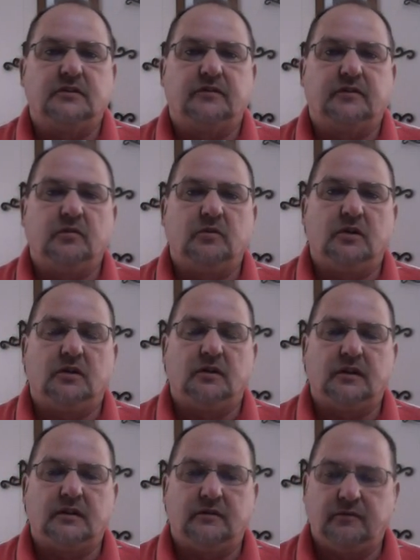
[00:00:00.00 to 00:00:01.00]
if you will,
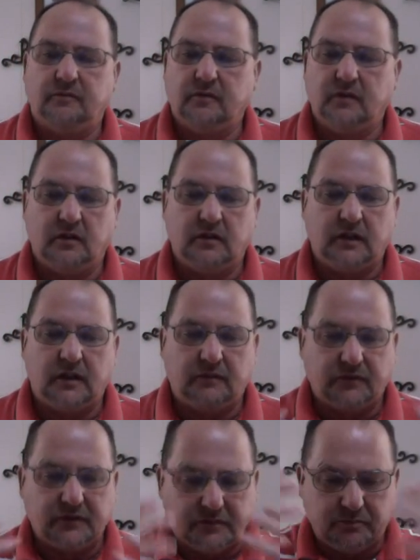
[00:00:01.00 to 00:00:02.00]
that
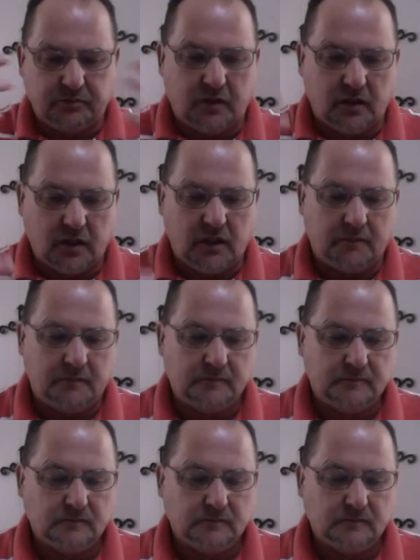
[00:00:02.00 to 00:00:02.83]
have sprung up